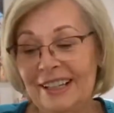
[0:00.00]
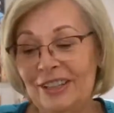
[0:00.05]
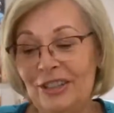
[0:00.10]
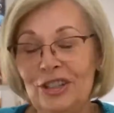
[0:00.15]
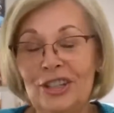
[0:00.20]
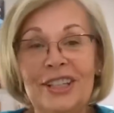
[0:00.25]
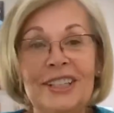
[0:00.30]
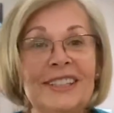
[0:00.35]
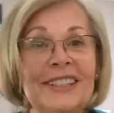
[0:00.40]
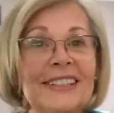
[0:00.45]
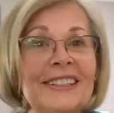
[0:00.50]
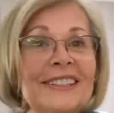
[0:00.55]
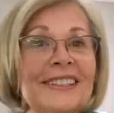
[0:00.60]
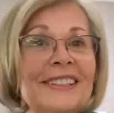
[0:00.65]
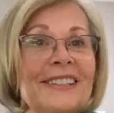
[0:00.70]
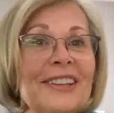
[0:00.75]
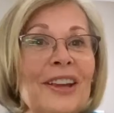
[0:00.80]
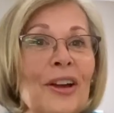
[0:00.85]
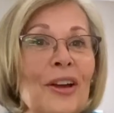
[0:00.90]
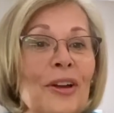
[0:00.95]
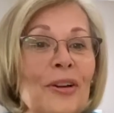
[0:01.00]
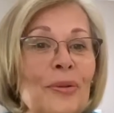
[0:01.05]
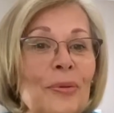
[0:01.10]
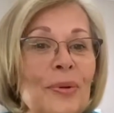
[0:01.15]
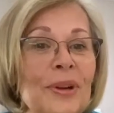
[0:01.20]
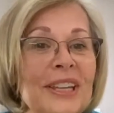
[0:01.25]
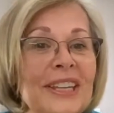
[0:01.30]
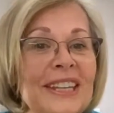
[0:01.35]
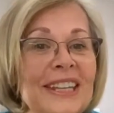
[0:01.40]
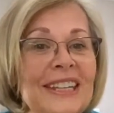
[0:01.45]
Jesus. So
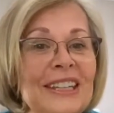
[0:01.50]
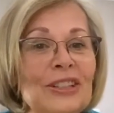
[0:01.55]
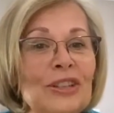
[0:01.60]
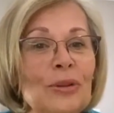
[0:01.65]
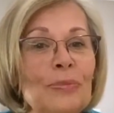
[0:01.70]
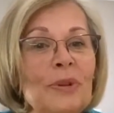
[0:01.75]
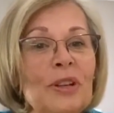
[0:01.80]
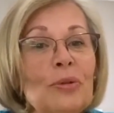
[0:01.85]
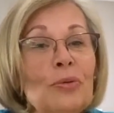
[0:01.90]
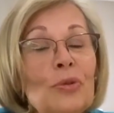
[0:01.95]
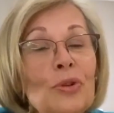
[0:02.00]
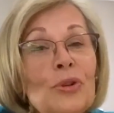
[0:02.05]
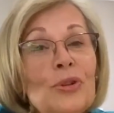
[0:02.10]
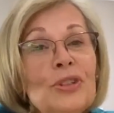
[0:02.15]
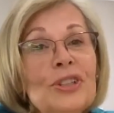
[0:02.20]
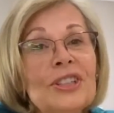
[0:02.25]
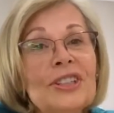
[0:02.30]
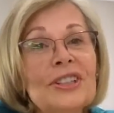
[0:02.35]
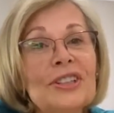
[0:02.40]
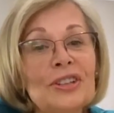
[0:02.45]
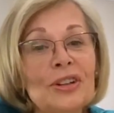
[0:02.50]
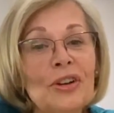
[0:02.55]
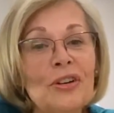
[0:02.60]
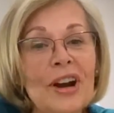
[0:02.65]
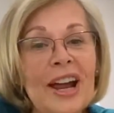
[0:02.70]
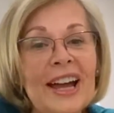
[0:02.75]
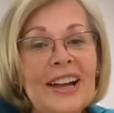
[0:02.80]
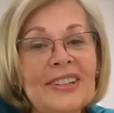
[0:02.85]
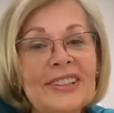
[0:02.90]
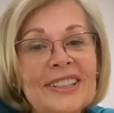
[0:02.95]
we need to be rooted and
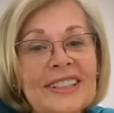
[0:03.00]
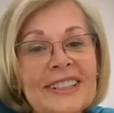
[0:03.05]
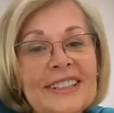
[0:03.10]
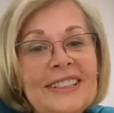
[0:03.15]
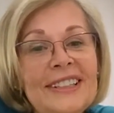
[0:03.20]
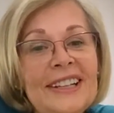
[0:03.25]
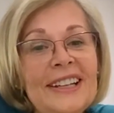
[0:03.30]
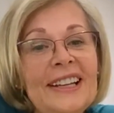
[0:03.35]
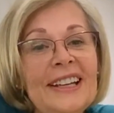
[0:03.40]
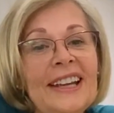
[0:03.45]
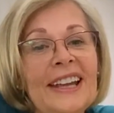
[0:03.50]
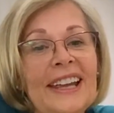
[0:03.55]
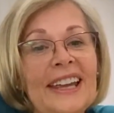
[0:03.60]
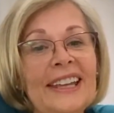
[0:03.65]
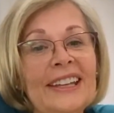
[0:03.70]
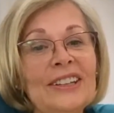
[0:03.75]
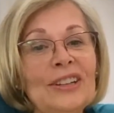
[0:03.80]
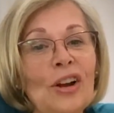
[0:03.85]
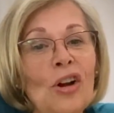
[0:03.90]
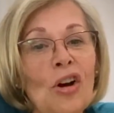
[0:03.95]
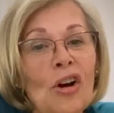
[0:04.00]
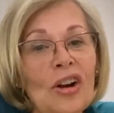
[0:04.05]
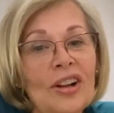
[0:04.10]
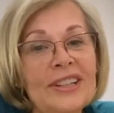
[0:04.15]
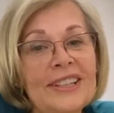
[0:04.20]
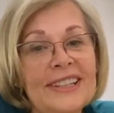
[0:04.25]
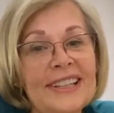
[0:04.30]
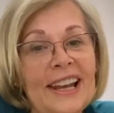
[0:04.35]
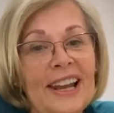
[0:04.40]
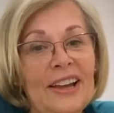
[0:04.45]
grounded in
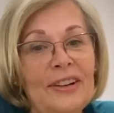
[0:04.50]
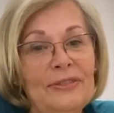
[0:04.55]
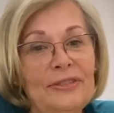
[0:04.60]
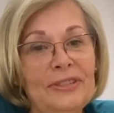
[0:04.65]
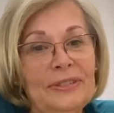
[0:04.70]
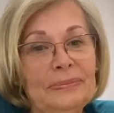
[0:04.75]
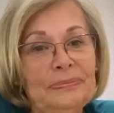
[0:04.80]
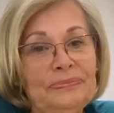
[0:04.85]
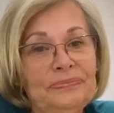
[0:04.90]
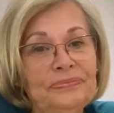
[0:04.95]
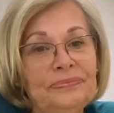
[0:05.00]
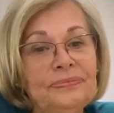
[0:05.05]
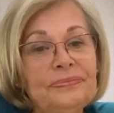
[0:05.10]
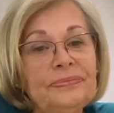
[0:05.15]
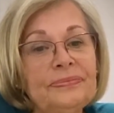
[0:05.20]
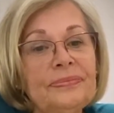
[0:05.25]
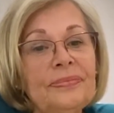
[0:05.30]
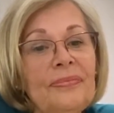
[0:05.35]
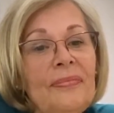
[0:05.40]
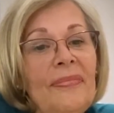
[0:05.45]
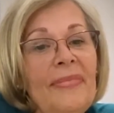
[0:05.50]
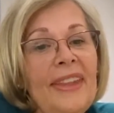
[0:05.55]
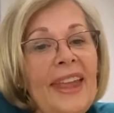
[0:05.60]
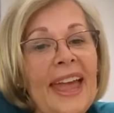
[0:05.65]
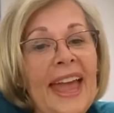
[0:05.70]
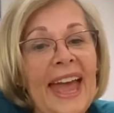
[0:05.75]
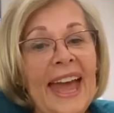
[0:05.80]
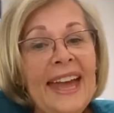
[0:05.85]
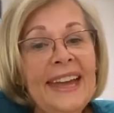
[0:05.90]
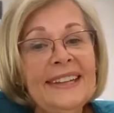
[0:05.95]
God's love.
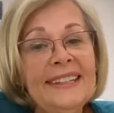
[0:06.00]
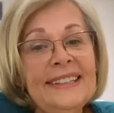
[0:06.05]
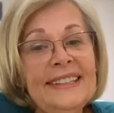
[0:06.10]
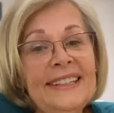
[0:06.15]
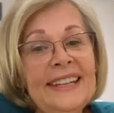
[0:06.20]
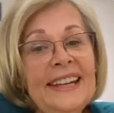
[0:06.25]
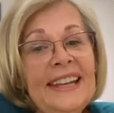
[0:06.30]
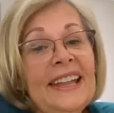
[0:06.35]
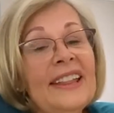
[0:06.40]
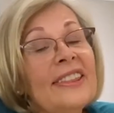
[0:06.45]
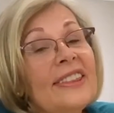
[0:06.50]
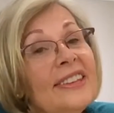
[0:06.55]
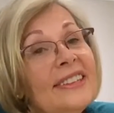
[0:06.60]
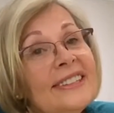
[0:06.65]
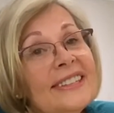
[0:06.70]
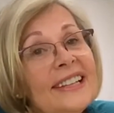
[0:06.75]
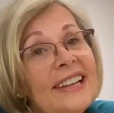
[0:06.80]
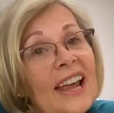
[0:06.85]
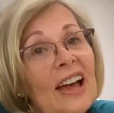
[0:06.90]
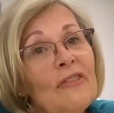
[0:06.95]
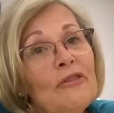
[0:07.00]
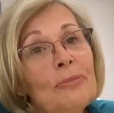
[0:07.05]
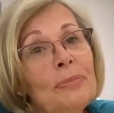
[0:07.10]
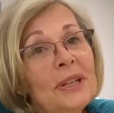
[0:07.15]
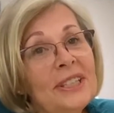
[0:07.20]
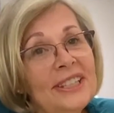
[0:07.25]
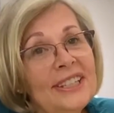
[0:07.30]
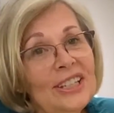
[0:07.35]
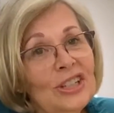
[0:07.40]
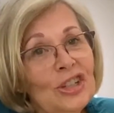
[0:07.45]
And this love
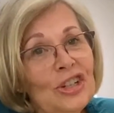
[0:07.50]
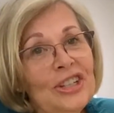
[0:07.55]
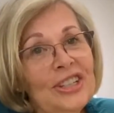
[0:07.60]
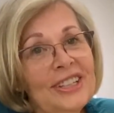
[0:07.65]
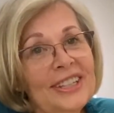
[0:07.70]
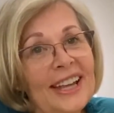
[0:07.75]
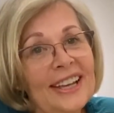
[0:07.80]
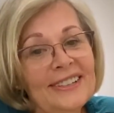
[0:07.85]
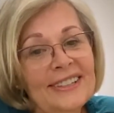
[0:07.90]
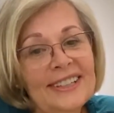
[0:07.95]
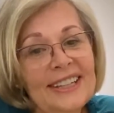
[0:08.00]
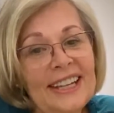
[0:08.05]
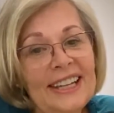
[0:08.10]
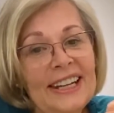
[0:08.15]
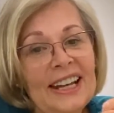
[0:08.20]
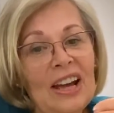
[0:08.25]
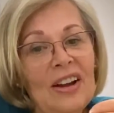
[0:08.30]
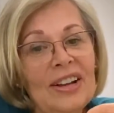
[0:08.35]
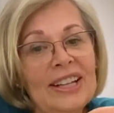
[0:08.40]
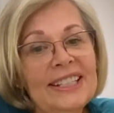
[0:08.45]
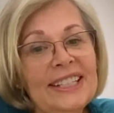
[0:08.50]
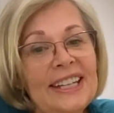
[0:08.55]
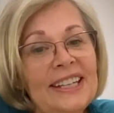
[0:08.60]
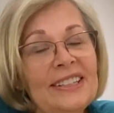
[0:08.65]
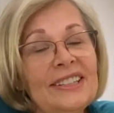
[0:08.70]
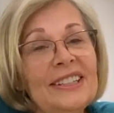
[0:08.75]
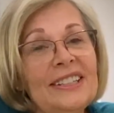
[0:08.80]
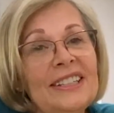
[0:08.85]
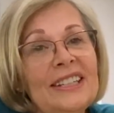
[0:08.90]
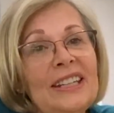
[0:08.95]
positions us in our
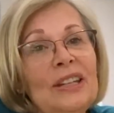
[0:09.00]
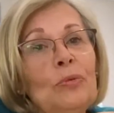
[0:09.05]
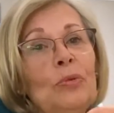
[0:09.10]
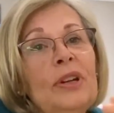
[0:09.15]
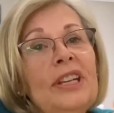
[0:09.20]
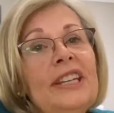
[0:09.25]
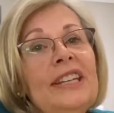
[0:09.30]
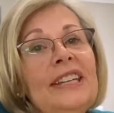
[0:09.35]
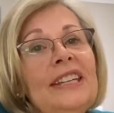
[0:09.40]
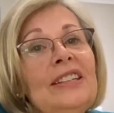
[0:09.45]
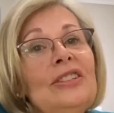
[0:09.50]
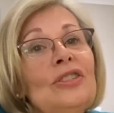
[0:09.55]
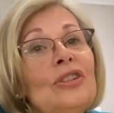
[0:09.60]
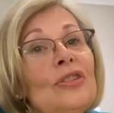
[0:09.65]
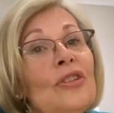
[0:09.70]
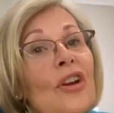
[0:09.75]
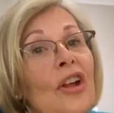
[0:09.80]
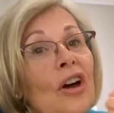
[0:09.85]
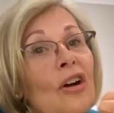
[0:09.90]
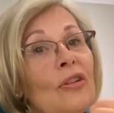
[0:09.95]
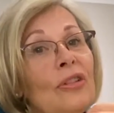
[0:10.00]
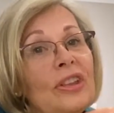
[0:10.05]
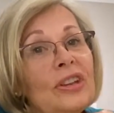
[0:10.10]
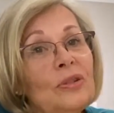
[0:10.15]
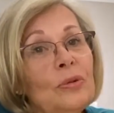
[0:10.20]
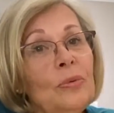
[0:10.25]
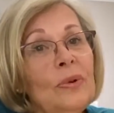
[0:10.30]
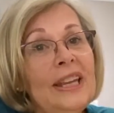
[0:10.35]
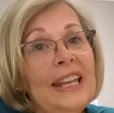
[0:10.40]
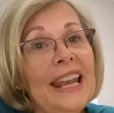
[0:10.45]
identity. We need to know
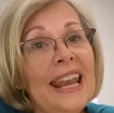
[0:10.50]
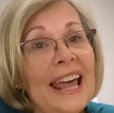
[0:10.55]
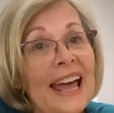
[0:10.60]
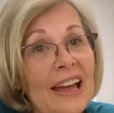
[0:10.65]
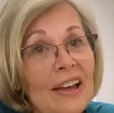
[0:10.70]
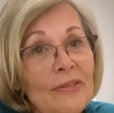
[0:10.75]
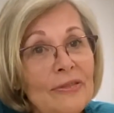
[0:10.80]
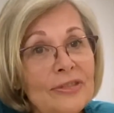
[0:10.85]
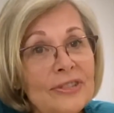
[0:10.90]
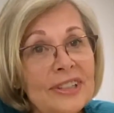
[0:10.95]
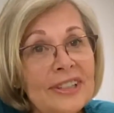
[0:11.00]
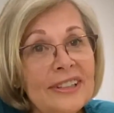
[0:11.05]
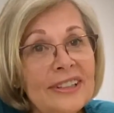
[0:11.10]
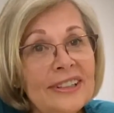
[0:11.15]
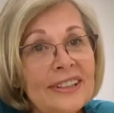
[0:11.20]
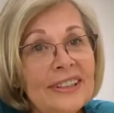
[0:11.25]
that we loved